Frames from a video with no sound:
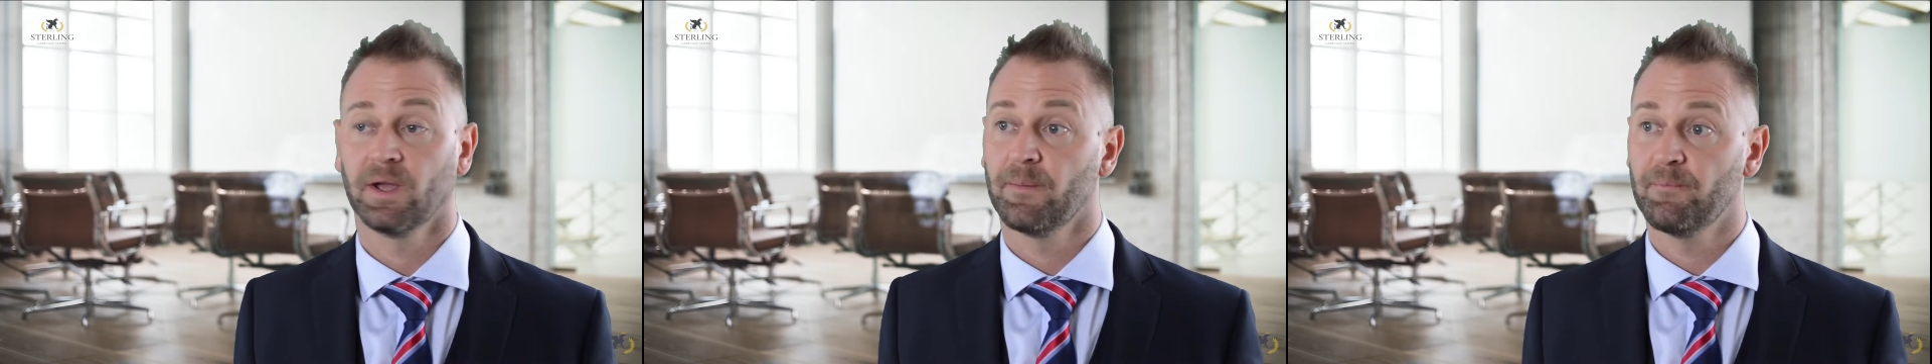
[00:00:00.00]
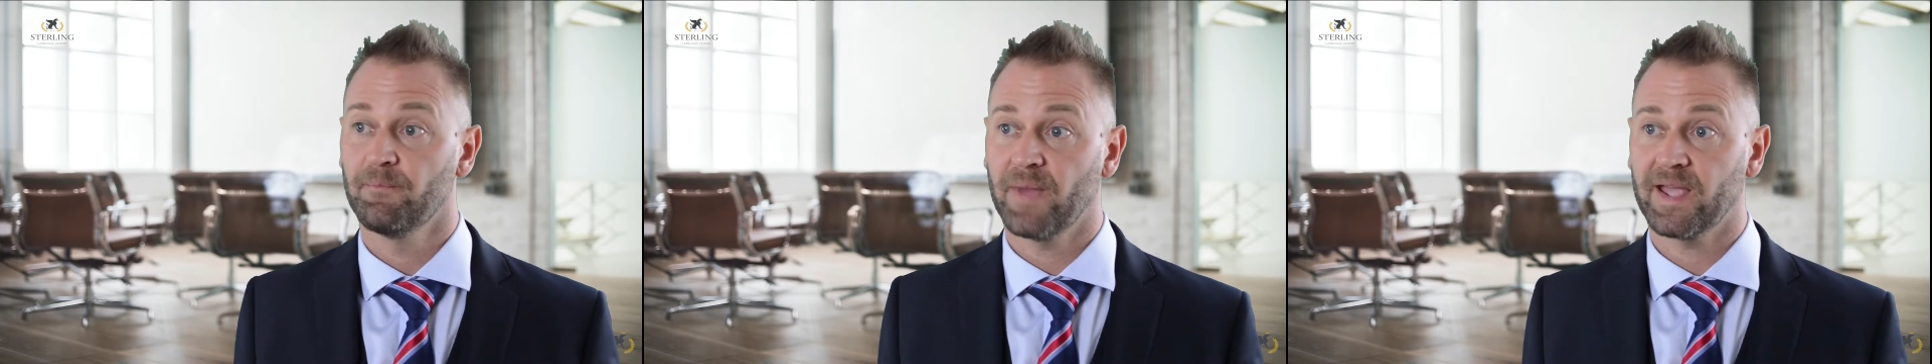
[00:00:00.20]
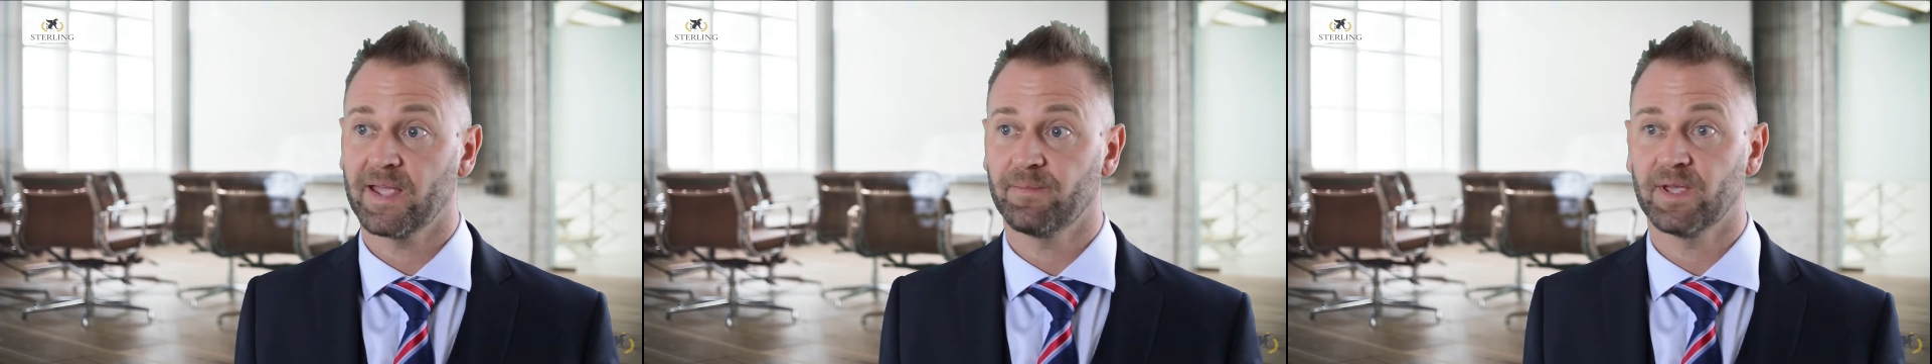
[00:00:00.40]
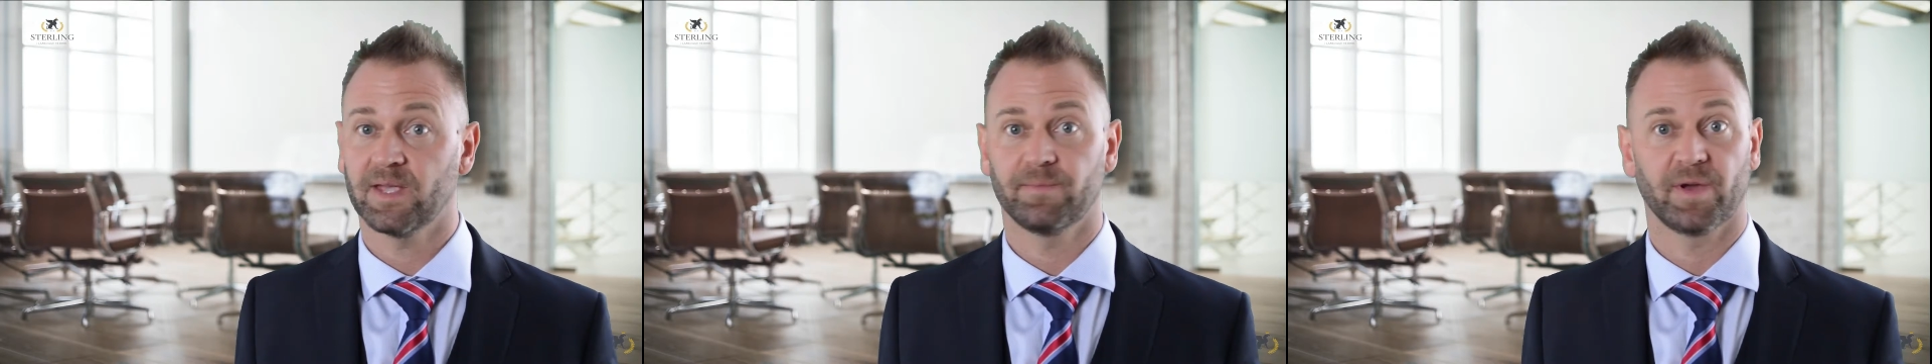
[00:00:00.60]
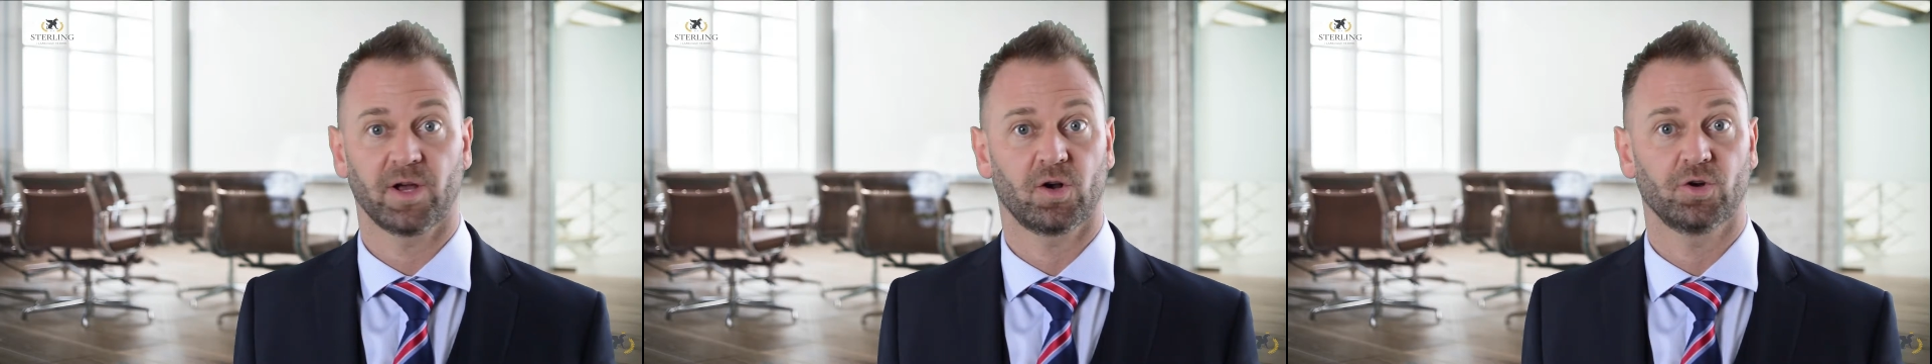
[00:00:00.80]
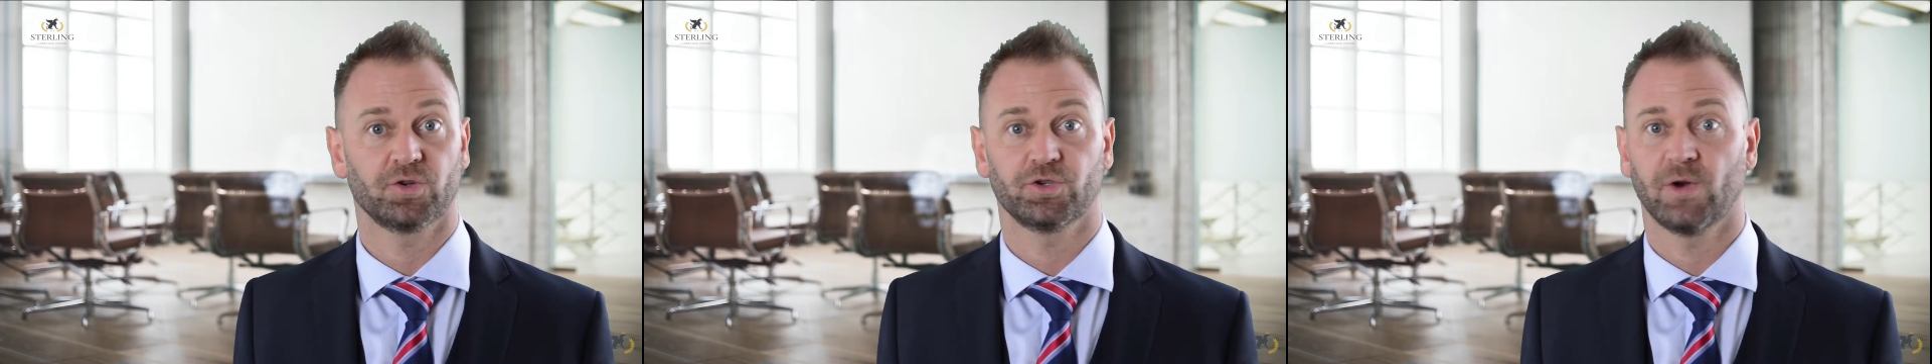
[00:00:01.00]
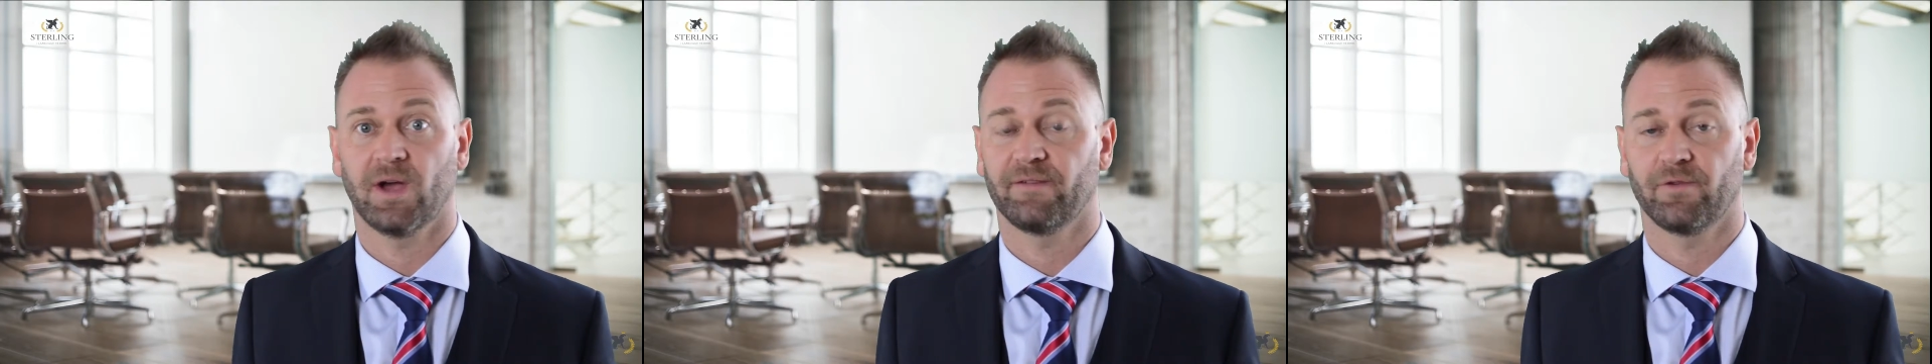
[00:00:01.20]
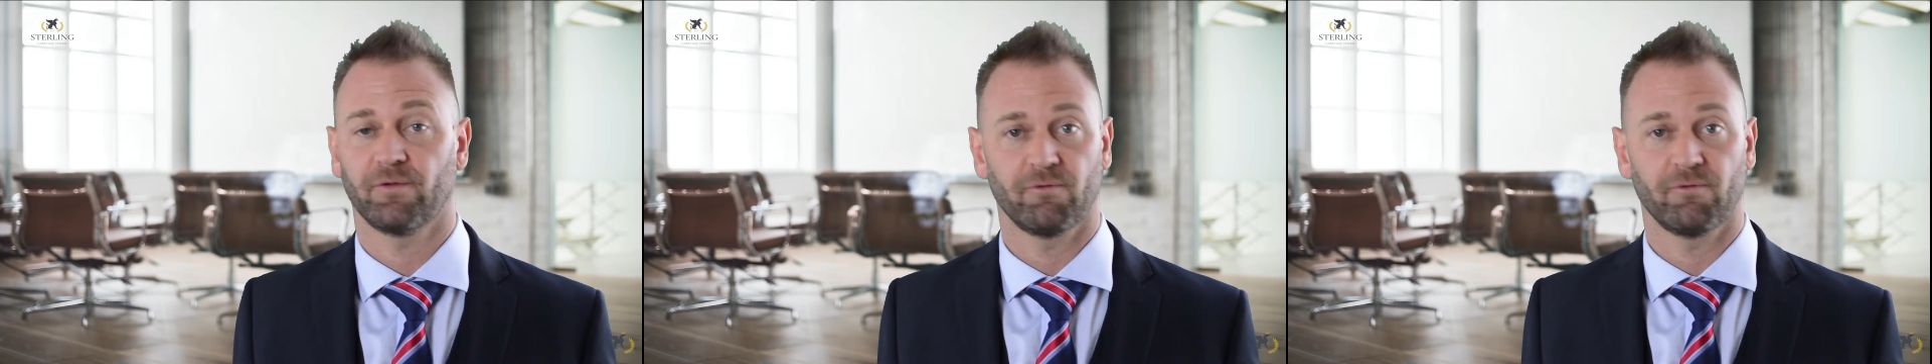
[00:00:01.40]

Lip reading: maybe because you have a